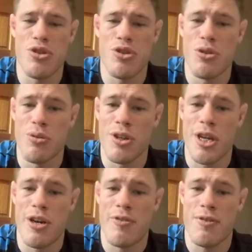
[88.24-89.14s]

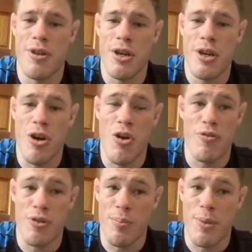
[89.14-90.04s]
enough.
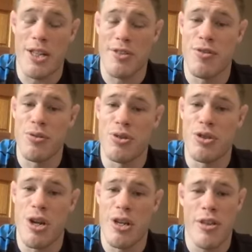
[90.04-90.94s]
Hopefully back to full
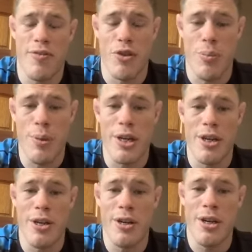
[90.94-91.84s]
strength, if not
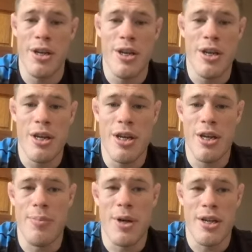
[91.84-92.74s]
better.
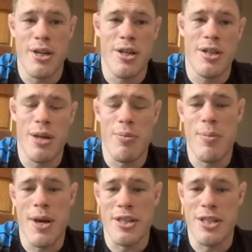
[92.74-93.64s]
But that
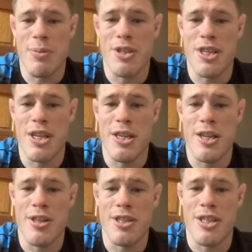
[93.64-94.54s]
remains to be seen at this